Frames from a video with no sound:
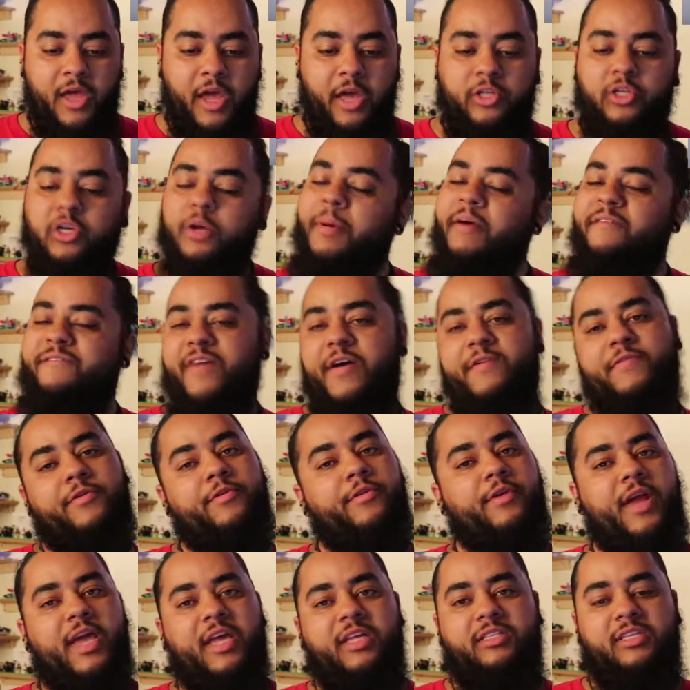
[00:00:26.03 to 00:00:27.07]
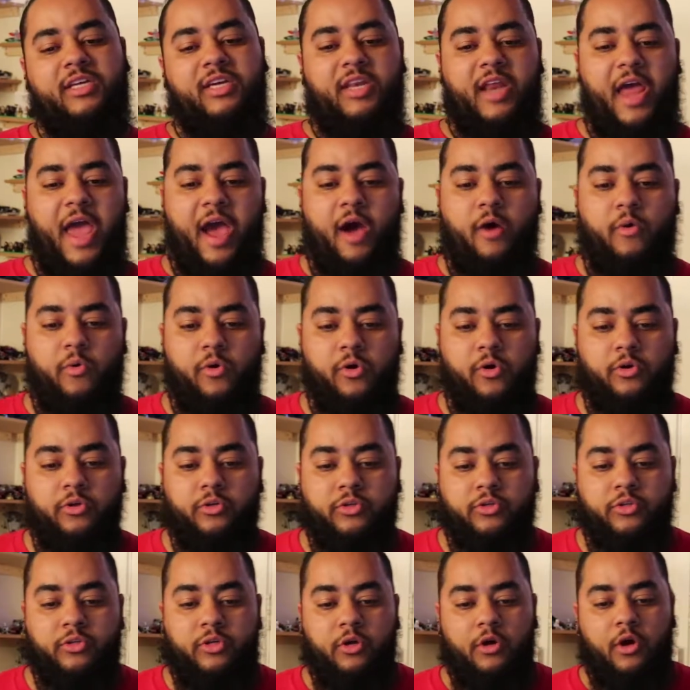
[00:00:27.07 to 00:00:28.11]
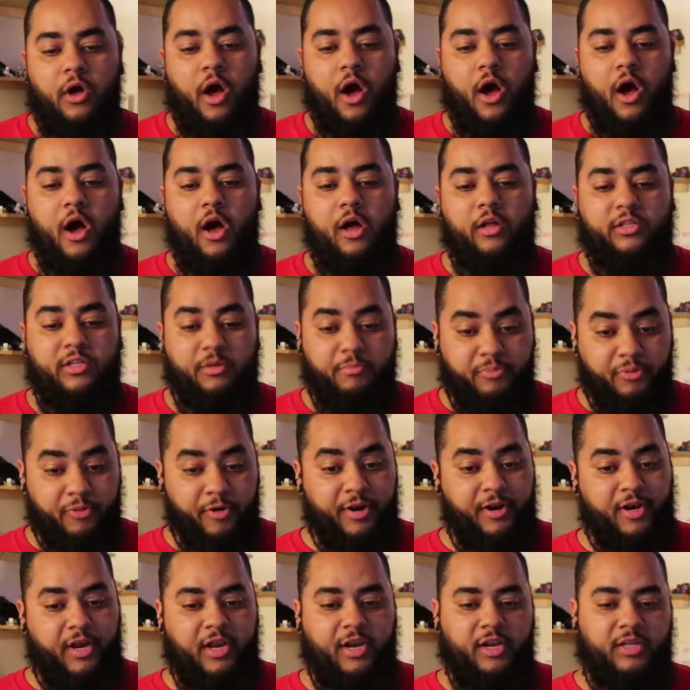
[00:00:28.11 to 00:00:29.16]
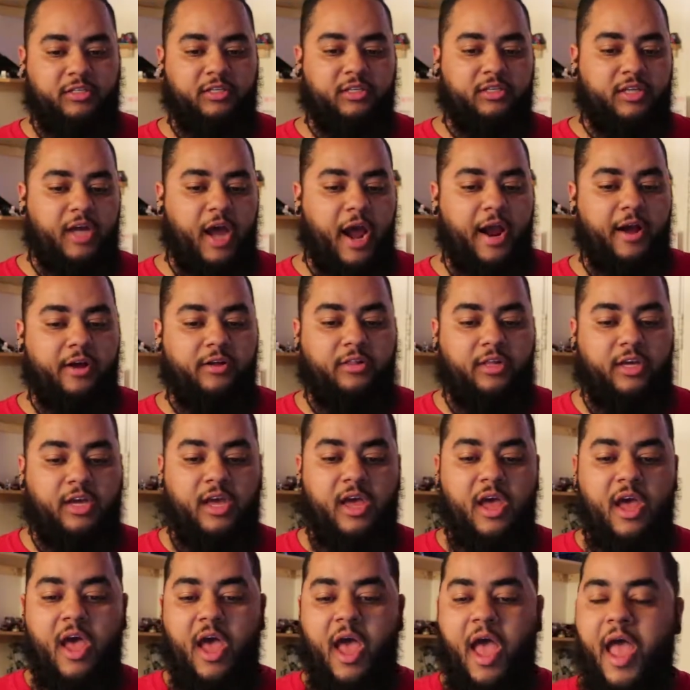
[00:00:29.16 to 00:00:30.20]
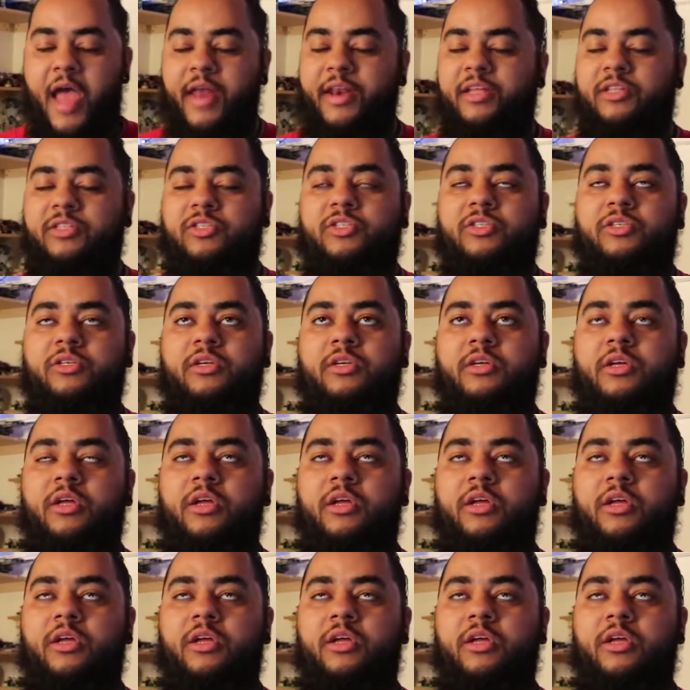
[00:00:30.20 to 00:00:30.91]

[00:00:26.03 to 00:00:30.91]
It took about 518 hours to print in its entirety, and it's